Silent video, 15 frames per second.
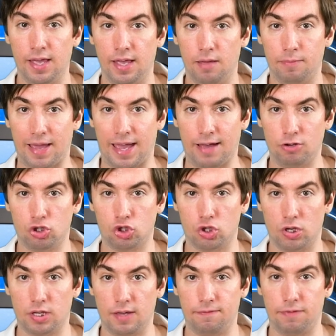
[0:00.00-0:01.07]
Parrish
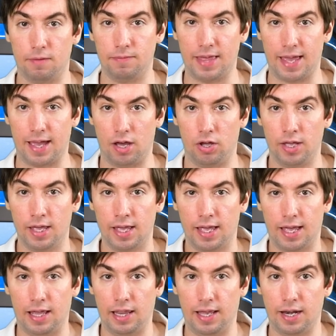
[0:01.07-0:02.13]
took it from there
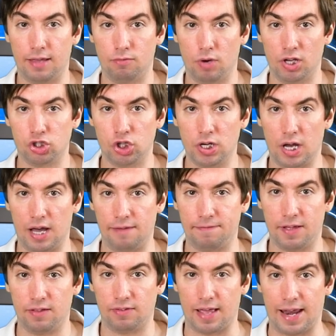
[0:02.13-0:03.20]
and led a rushing
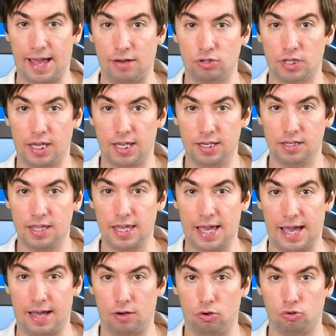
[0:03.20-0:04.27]
offense that outgained the
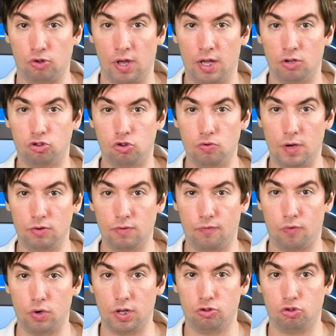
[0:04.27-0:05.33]
Owls
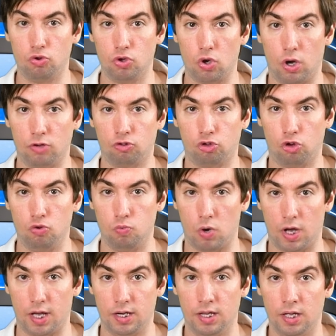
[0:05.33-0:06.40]
242 yards to
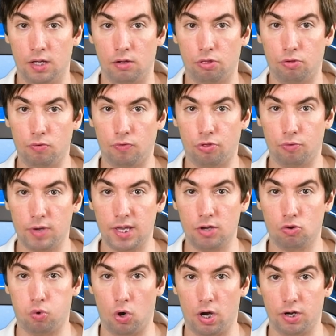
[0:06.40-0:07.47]
1 through three
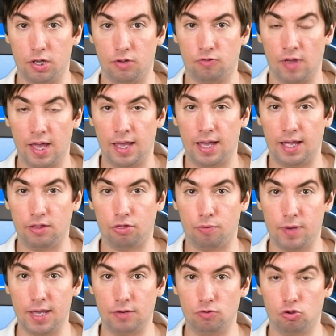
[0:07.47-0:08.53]
quarters and
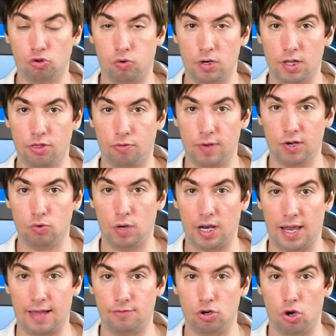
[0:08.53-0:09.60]
323 to
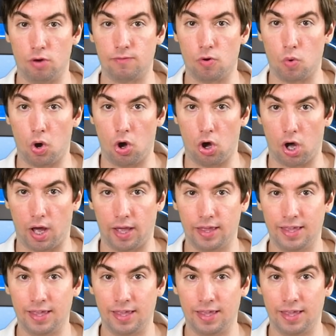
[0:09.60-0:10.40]
11 overall.